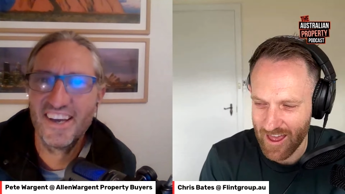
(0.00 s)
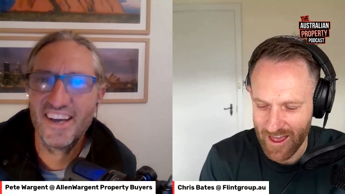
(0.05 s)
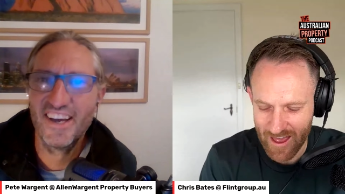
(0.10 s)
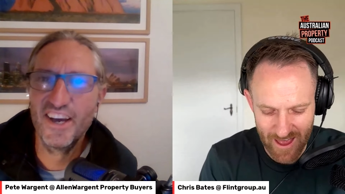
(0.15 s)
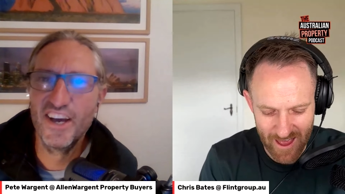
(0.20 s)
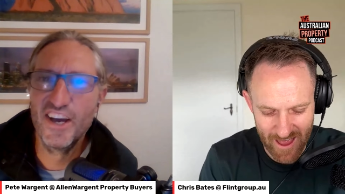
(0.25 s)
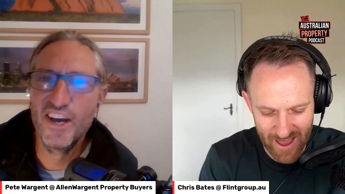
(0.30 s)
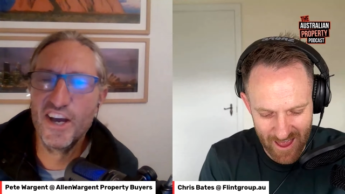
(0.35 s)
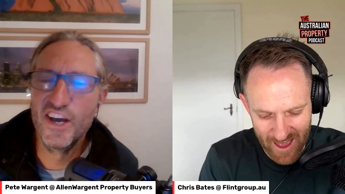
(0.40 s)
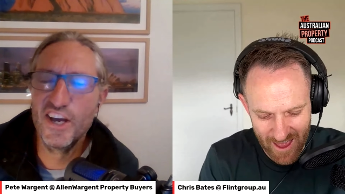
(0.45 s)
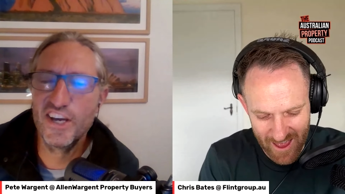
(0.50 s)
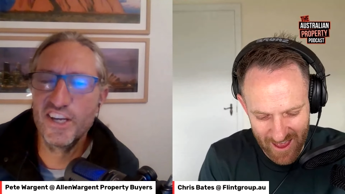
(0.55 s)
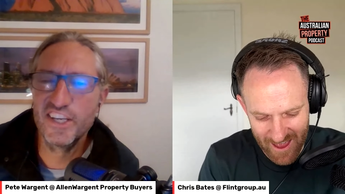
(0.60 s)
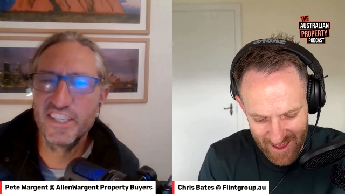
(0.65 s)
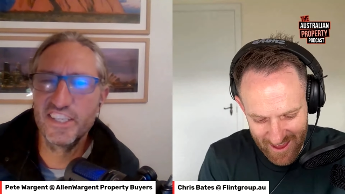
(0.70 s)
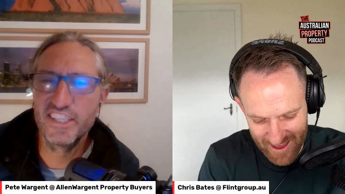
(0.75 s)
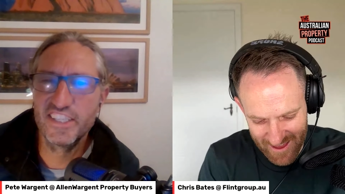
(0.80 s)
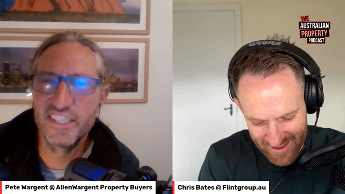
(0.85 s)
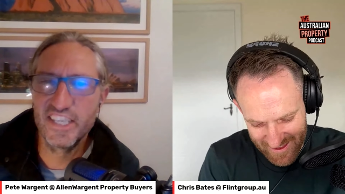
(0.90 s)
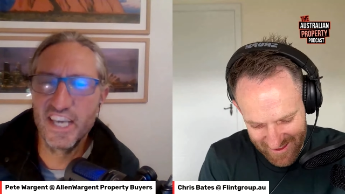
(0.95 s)

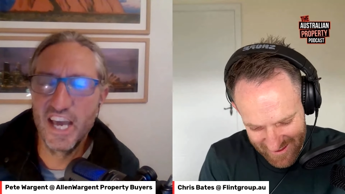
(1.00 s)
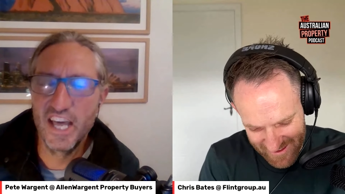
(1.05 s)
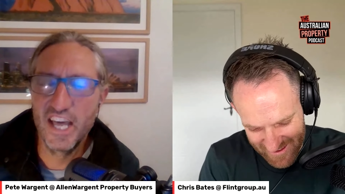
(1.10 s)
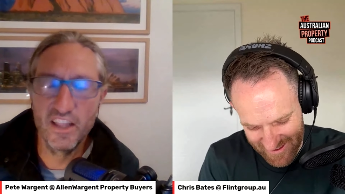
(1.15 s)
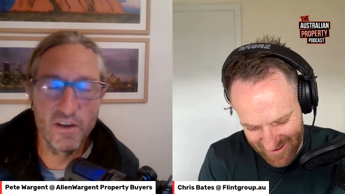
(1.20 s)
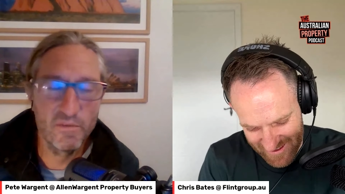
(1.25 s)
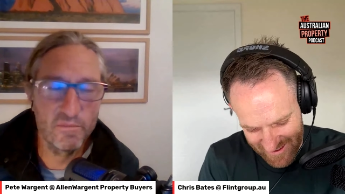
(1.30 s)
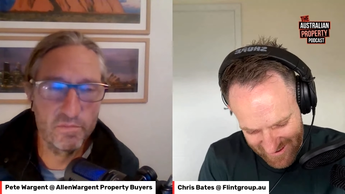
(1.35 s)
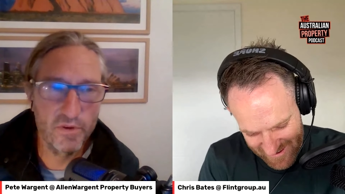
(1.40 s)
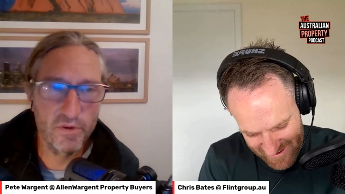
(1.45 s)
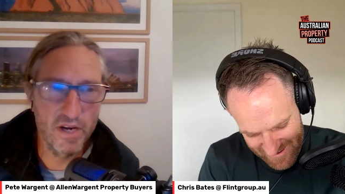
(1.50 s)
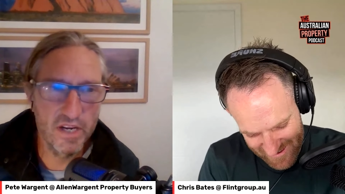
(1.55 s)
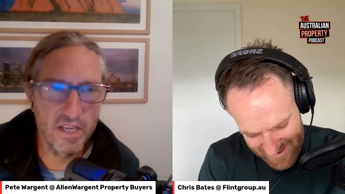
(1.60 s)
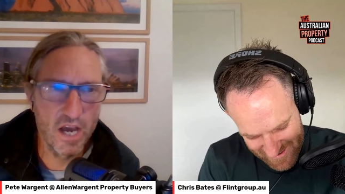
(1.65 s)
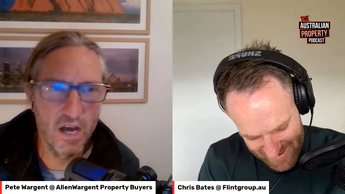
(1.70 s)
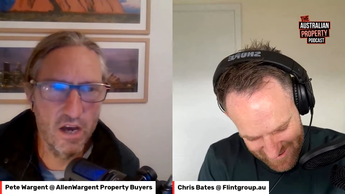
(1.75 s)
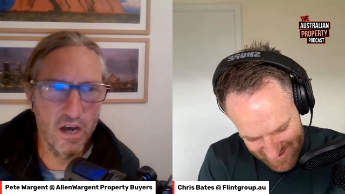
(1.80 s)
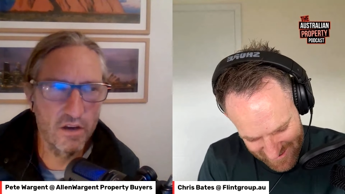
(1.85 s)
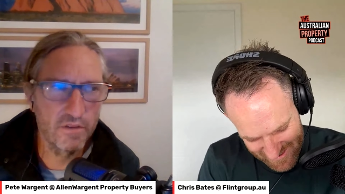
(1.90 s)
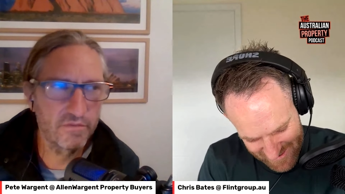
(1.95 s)
Speaker 1: Uh, yeah, the break.
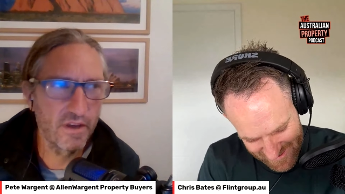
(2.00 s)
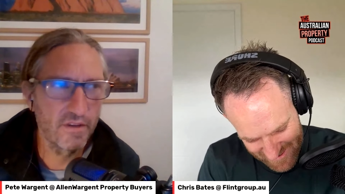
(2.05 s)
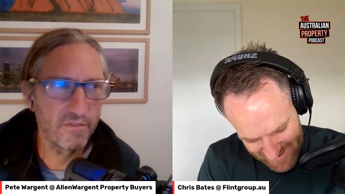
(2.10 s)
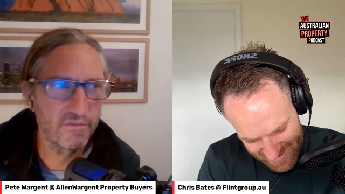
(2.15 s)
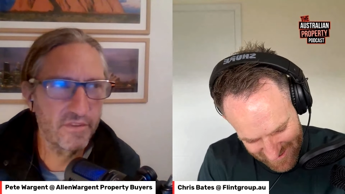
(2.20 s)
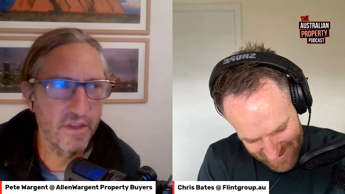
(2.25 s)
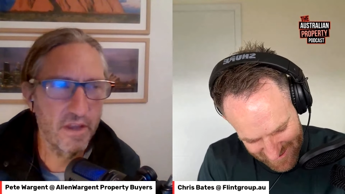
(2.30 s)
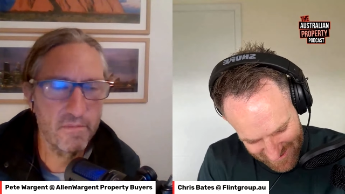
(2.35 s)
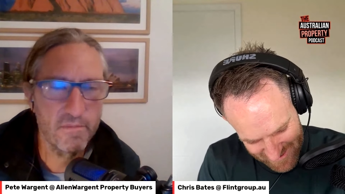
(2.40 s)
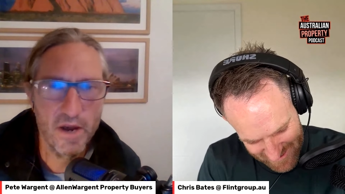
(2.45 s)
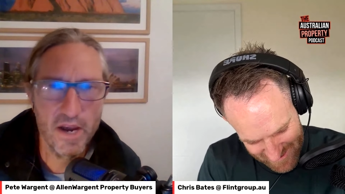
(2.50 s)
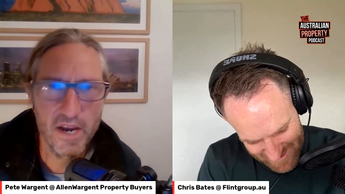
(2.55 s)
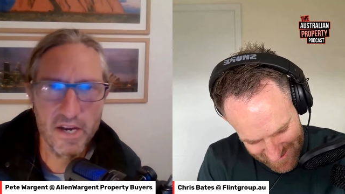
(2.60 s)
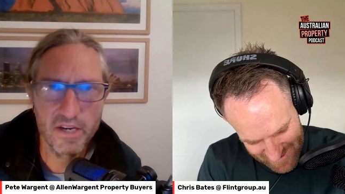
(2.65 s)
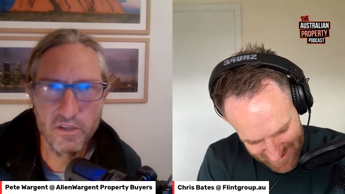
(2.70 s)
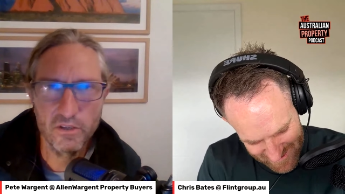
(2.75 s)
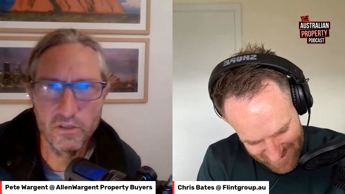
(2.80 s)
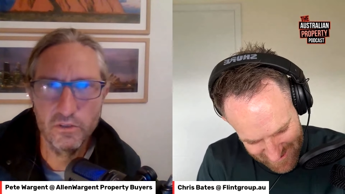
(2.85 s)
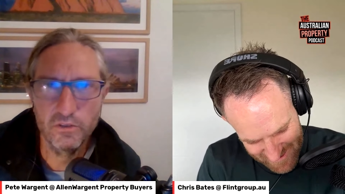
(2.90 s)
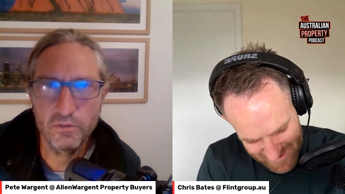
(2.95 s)
Oh, I've done my
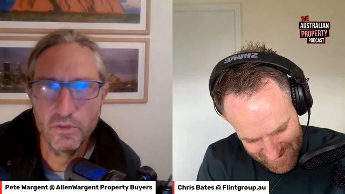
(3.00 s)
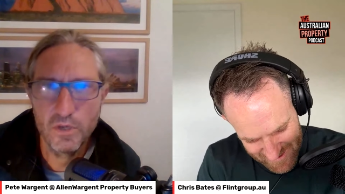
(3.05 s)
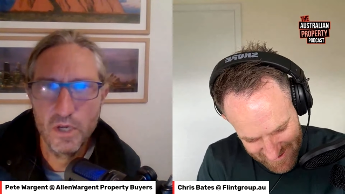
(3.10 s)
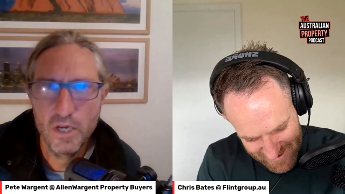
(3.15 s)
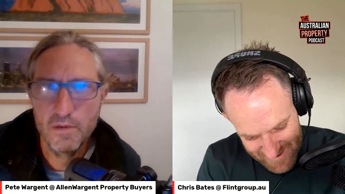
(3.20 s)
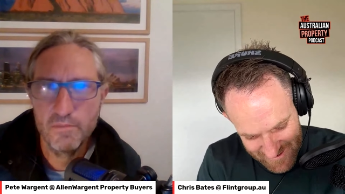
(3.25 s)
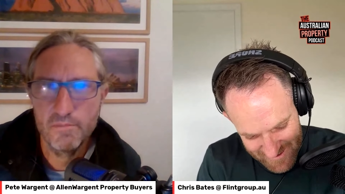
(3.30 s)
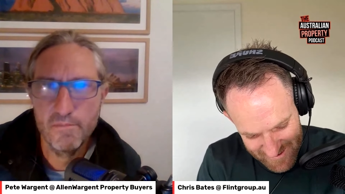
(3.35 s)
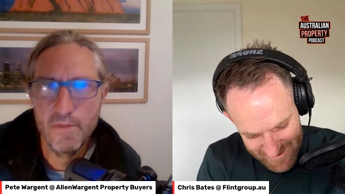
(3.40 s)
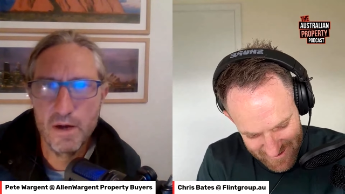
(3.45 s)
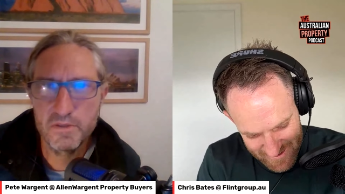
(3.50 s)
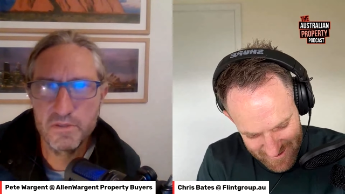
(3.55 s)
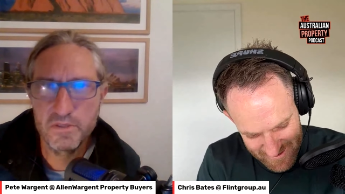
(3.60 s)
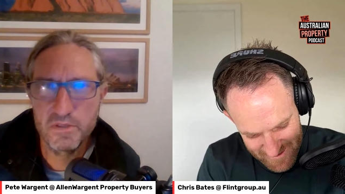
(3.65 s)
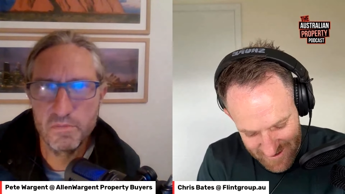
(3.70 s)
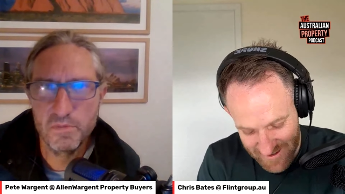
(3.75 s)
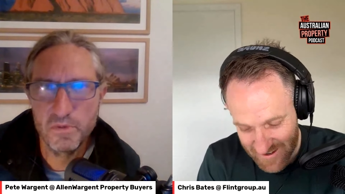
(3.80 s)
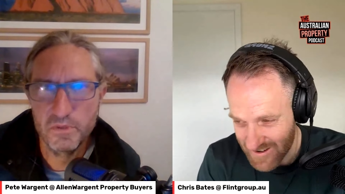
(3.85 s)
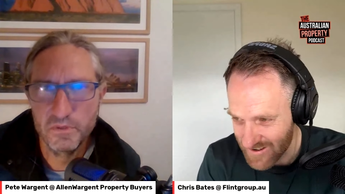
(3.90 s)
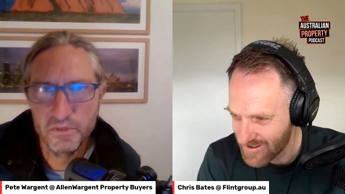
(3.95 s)
ankle
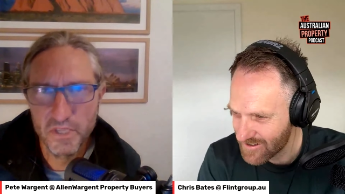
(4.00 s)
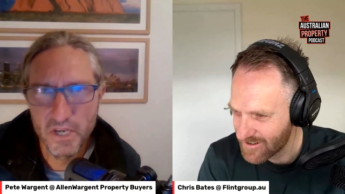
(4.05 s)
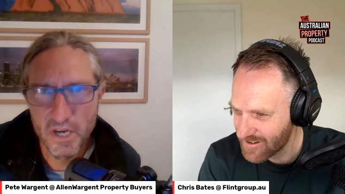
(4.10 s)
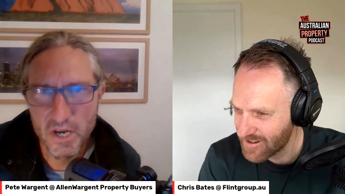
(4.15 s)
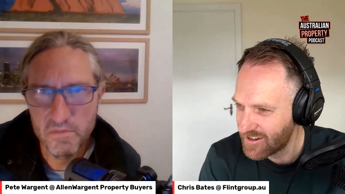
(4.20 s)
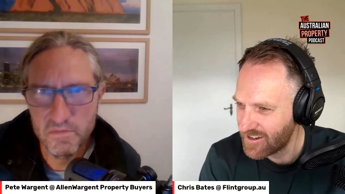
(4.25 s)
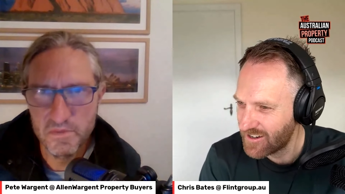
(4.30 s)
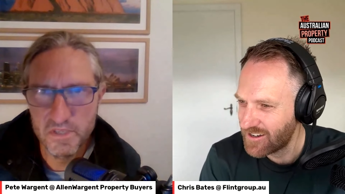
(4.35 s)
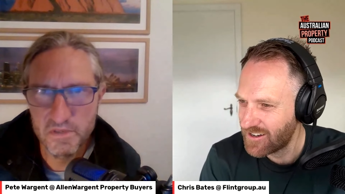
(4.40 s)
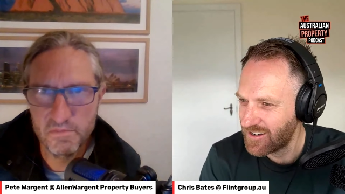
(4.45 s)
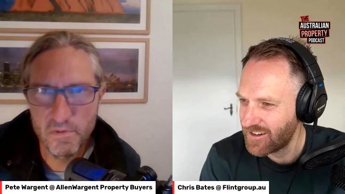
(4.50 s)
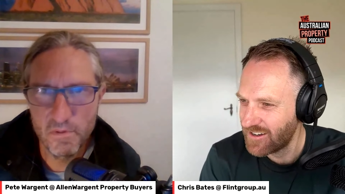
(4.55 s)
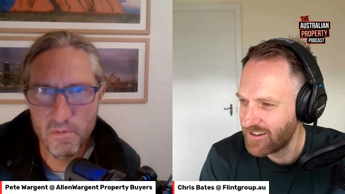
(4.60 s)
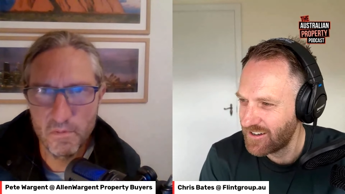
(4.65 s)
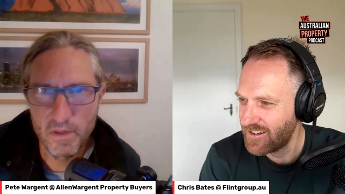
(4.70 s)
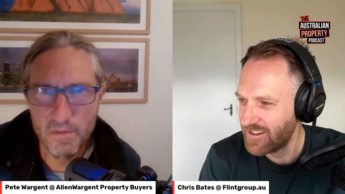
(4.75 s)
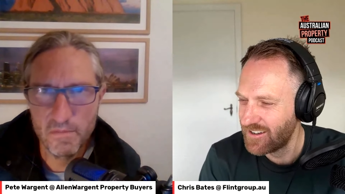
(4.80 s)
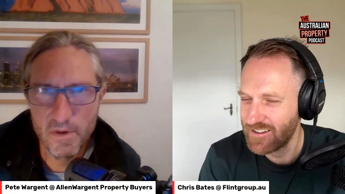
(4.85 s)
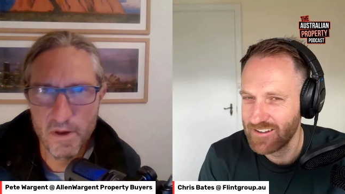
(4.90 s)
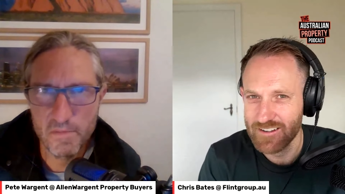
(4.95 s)
multiple times. It's
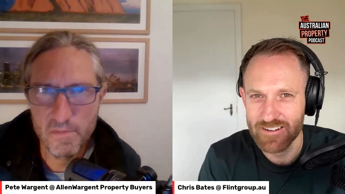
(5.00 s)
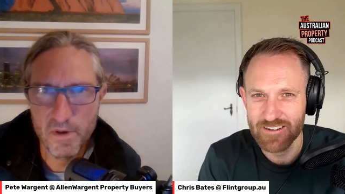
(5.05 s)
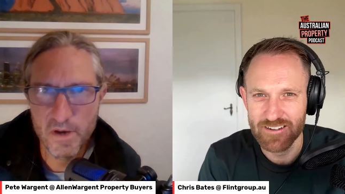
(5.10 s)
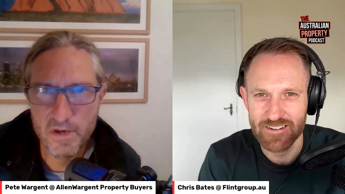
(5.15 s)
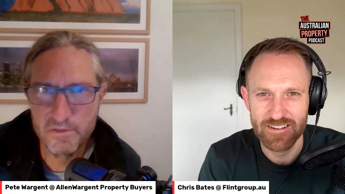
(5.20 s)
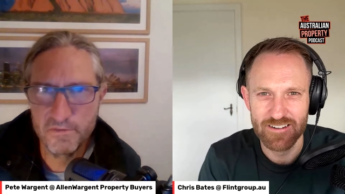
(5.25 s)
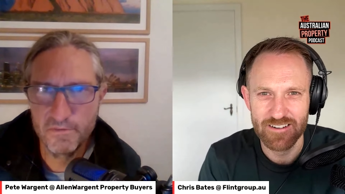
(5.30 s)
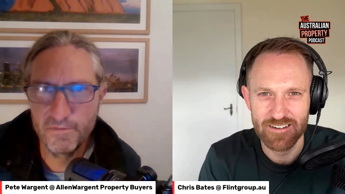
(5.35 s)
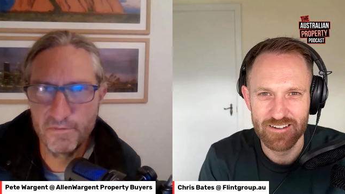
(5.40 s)
probably my most